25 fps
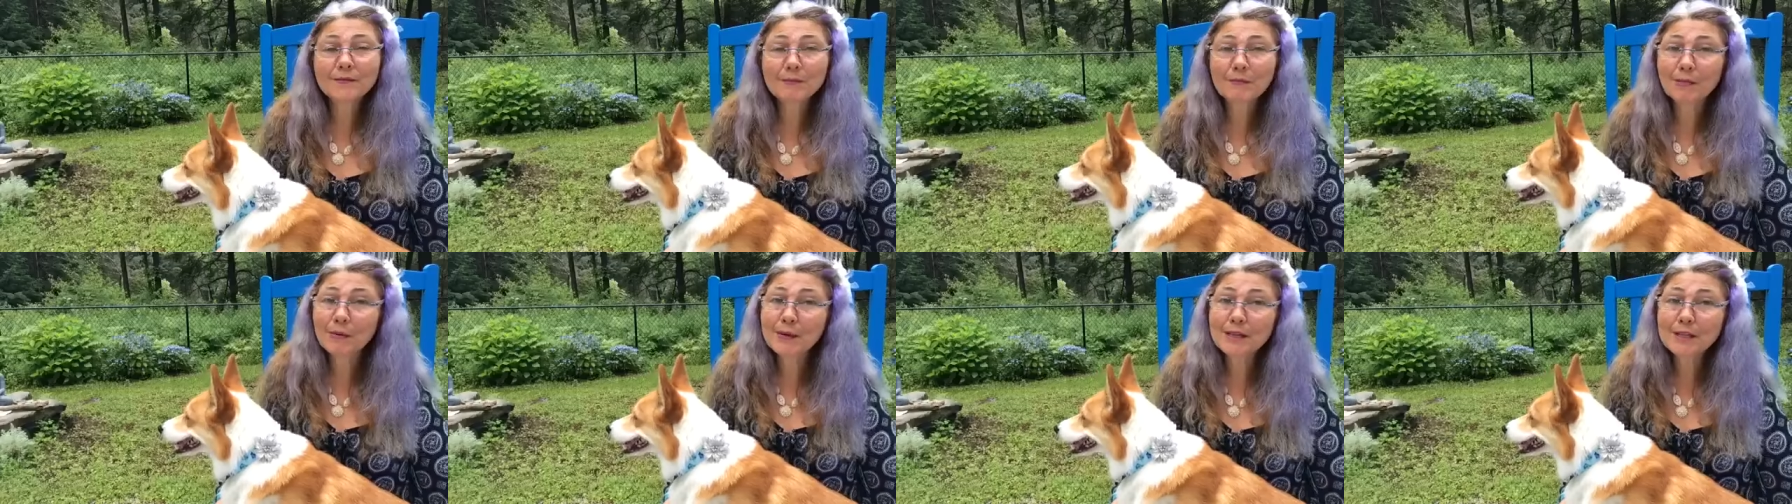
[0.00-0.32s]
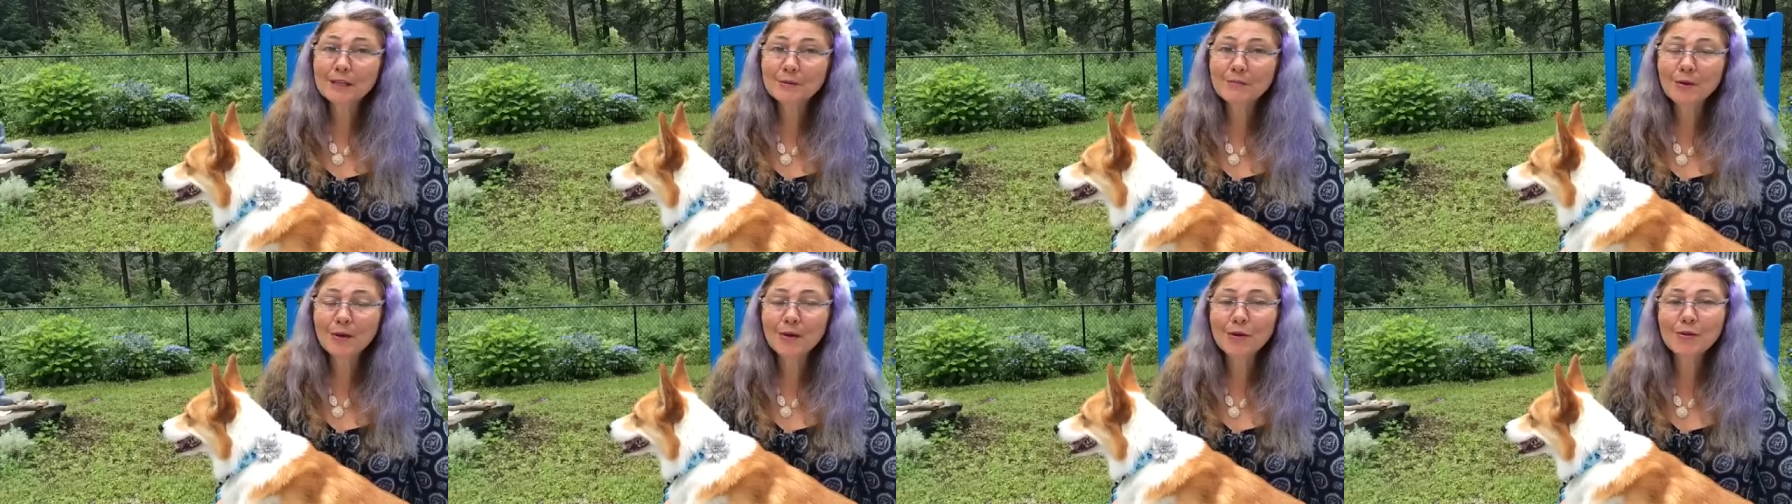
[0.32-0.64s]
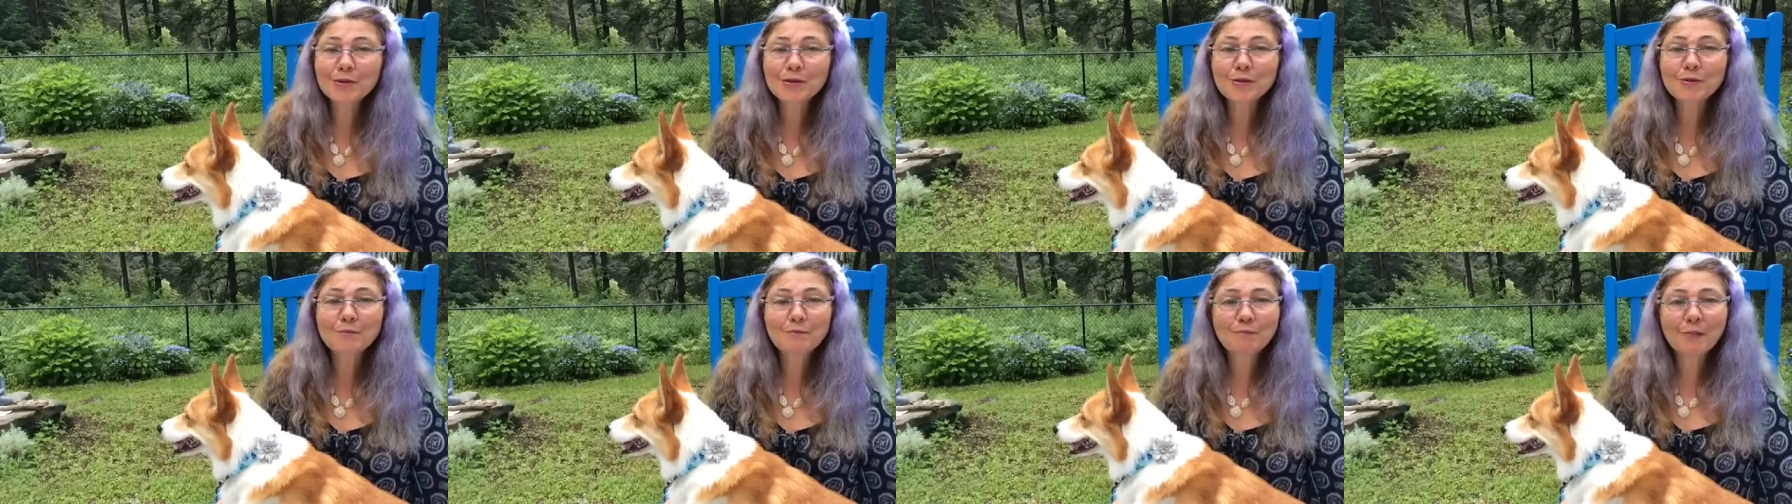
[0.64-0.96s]

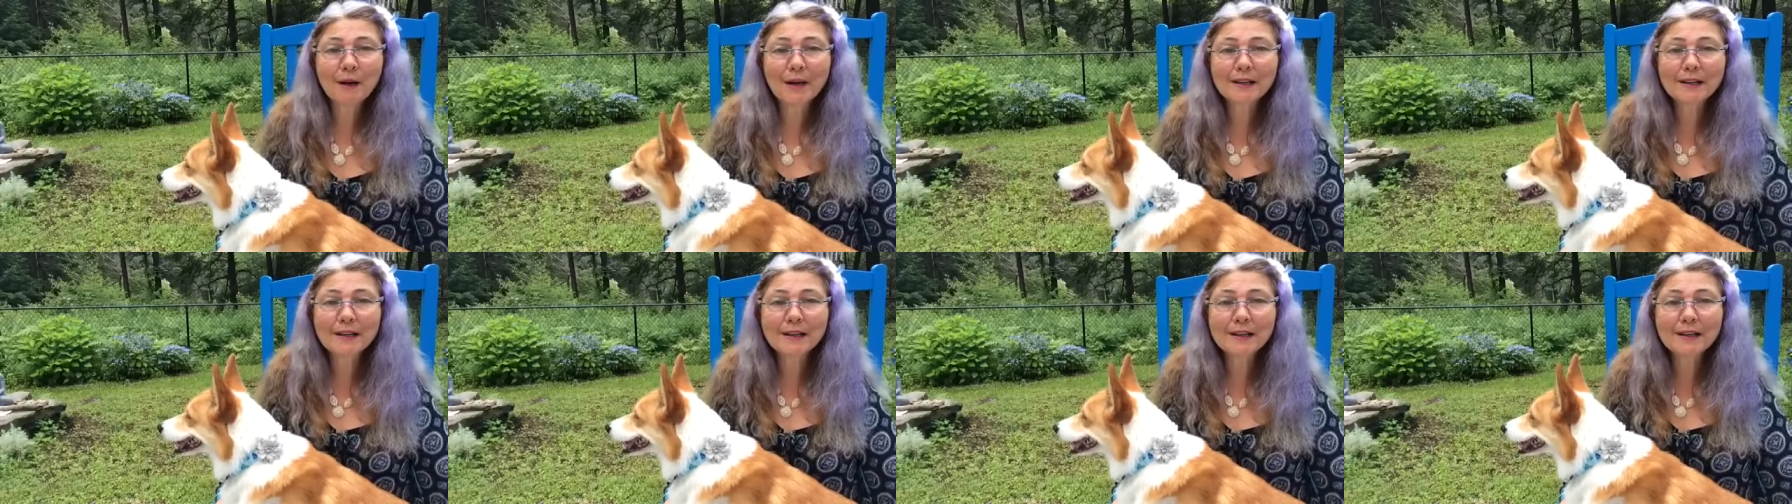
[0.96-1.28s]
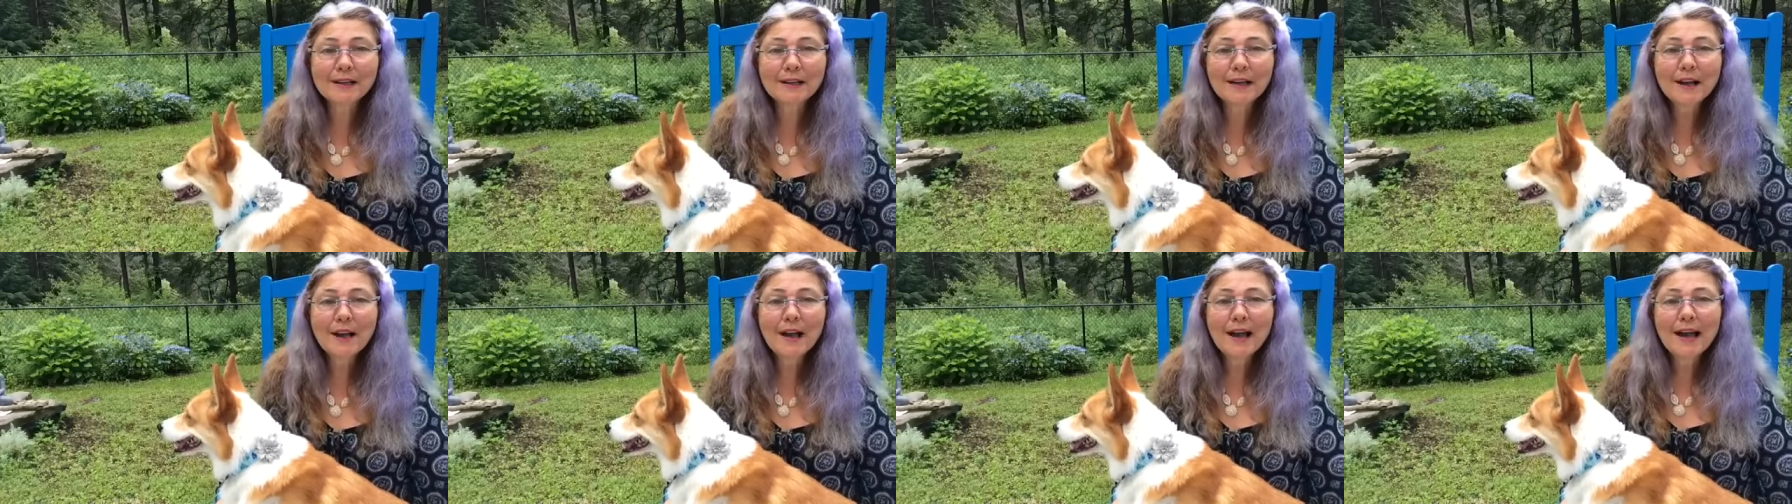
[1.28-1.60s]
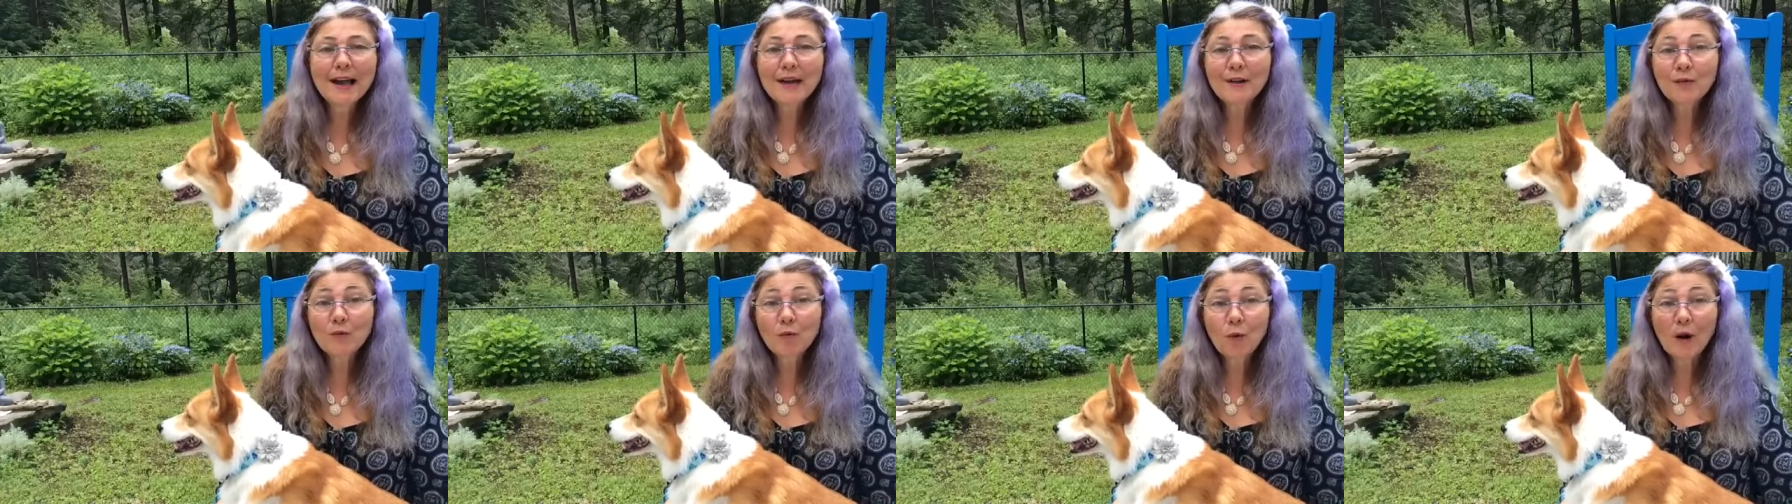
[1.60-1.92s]
predisposed to barking
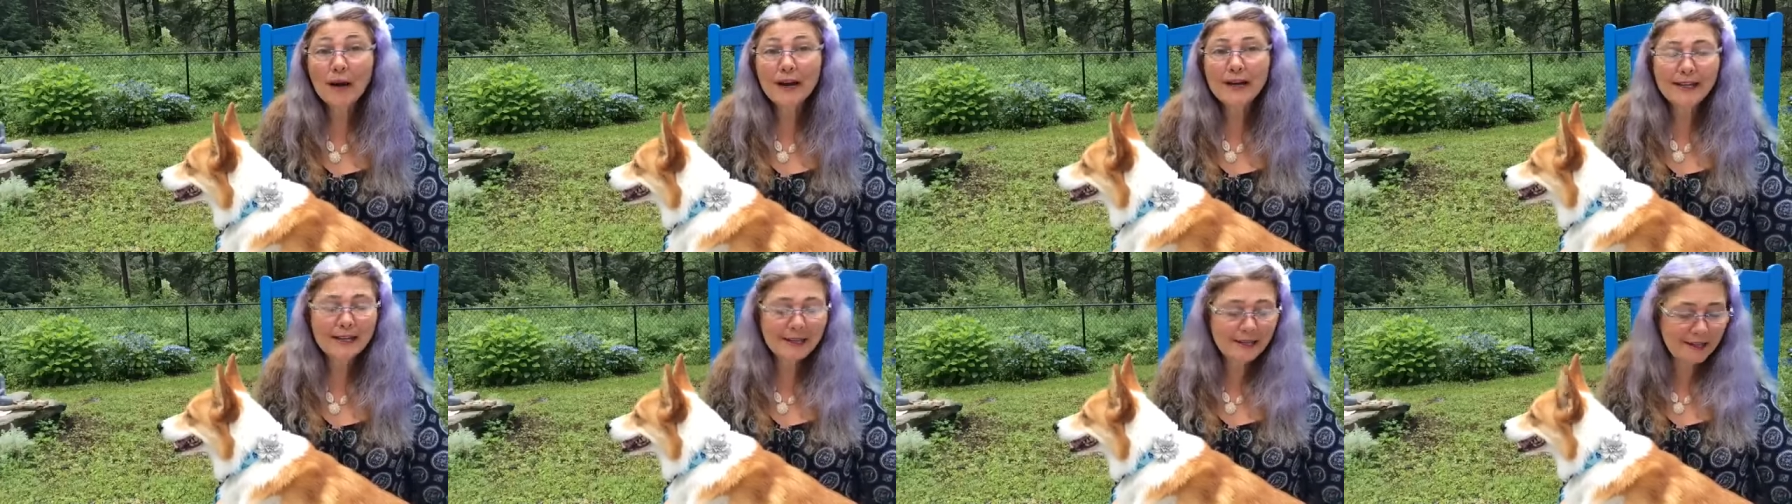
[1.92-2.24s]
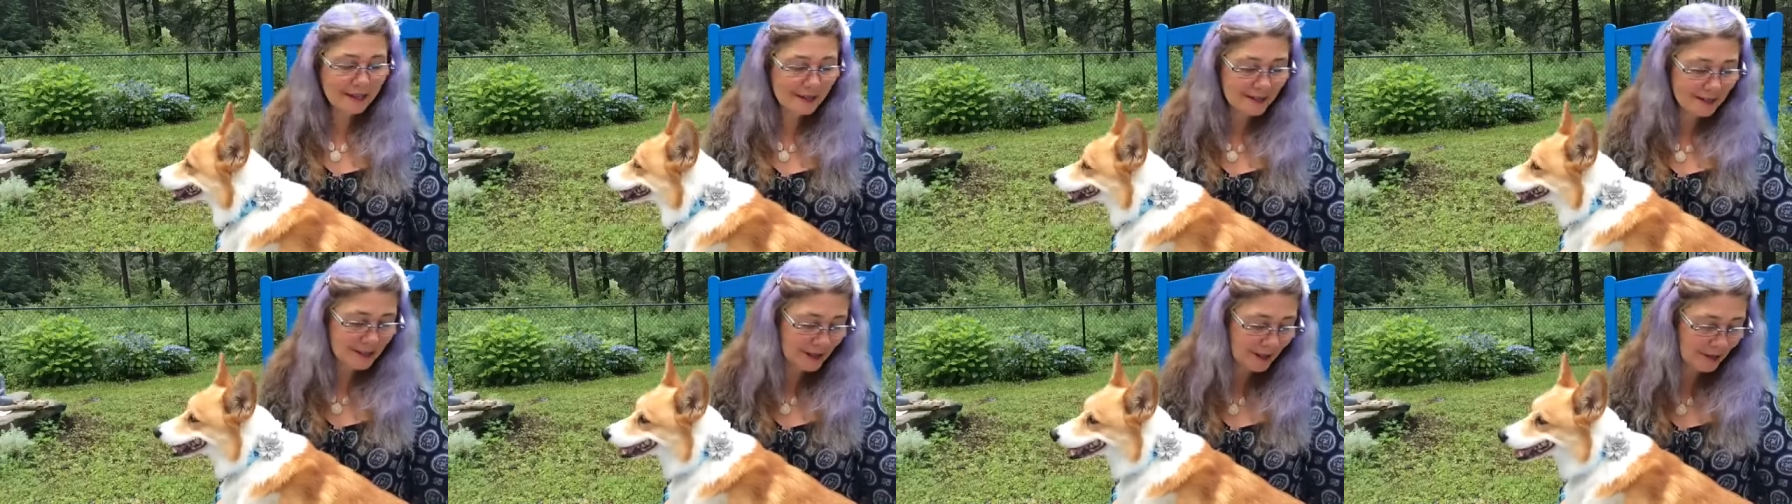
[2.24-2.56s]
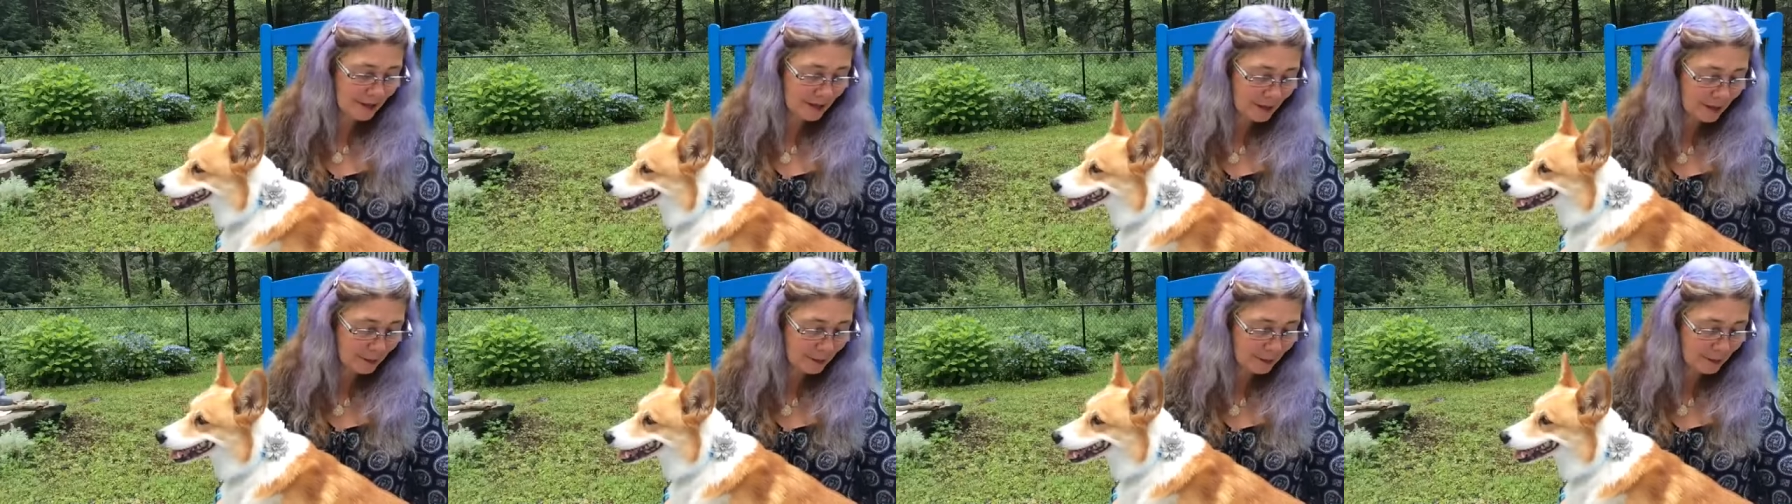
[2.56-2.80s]
and whining and tearing